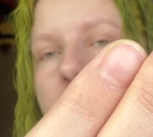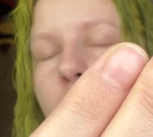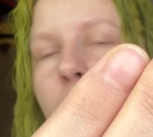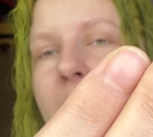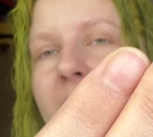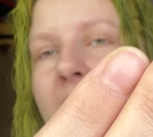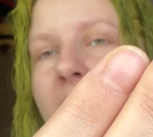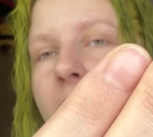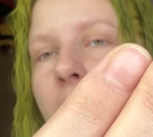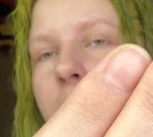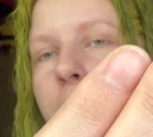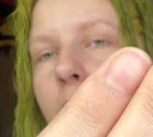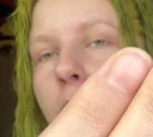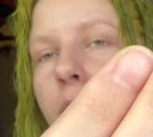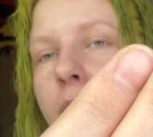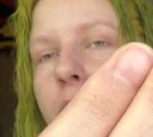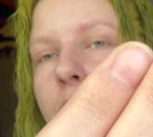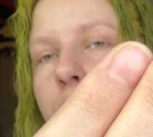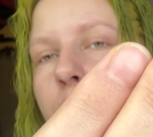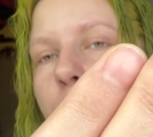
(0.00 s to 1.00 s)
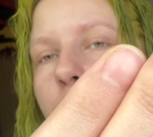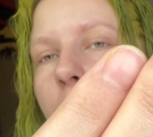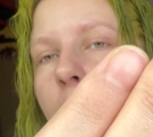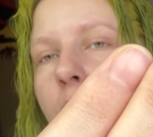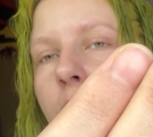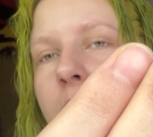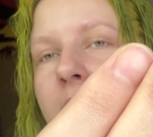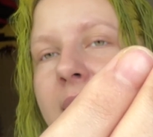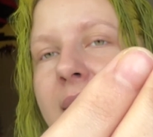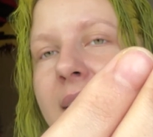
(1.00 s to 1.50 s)
we have
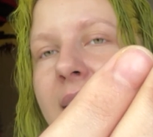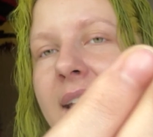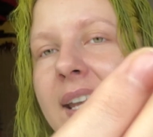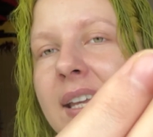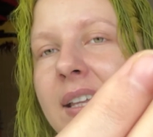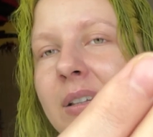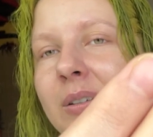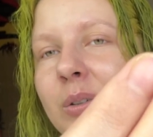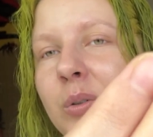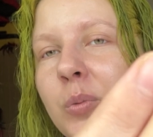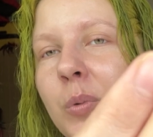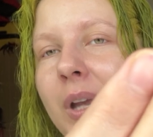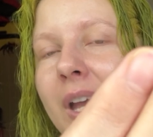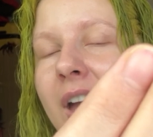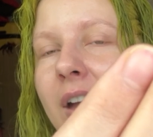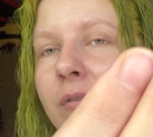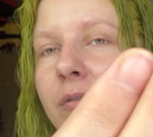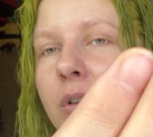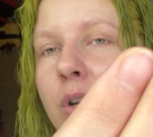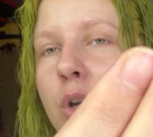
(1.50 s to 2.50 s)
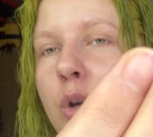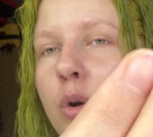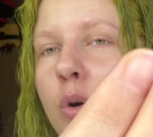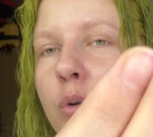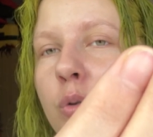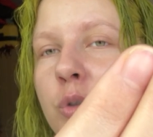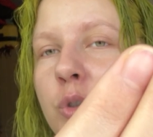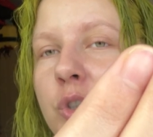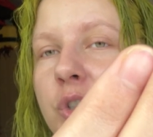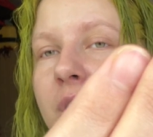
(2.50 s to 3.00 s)
overgrown nails, we have
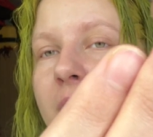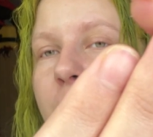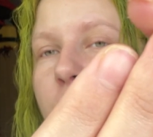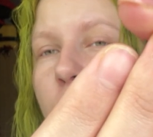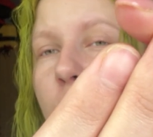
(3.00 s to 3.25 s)
no shape